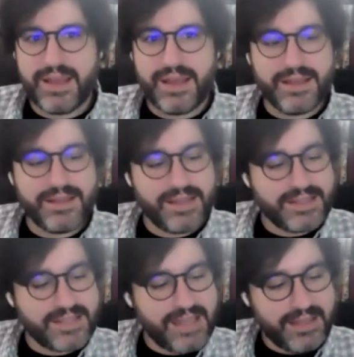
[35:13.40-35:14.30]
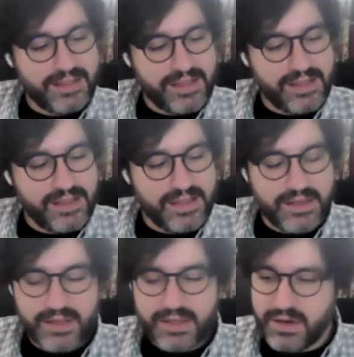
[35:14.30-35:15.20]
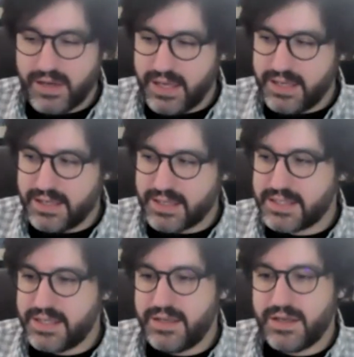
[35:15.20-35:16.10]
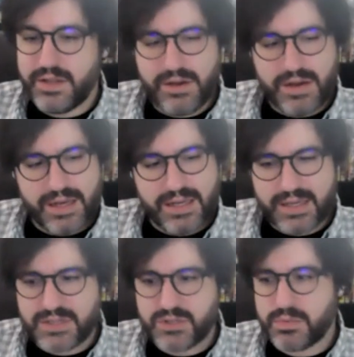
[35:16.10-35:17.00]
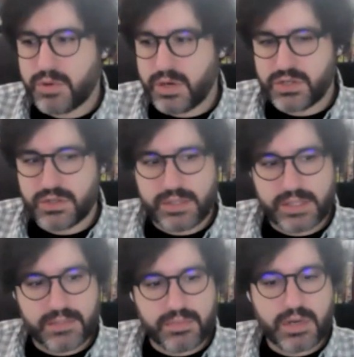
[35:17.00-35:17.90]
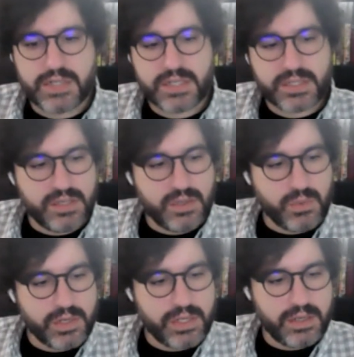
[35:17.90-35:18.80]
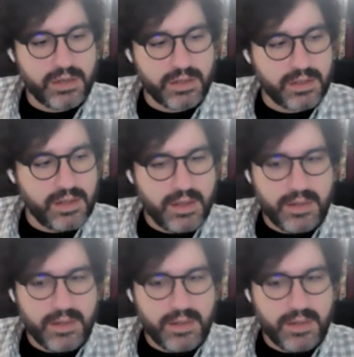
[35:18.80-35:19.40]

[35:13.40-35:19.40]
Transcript: exactly. Then you get in your head, and next thing you know, like you're adding extra pressure on like the project that you're working on,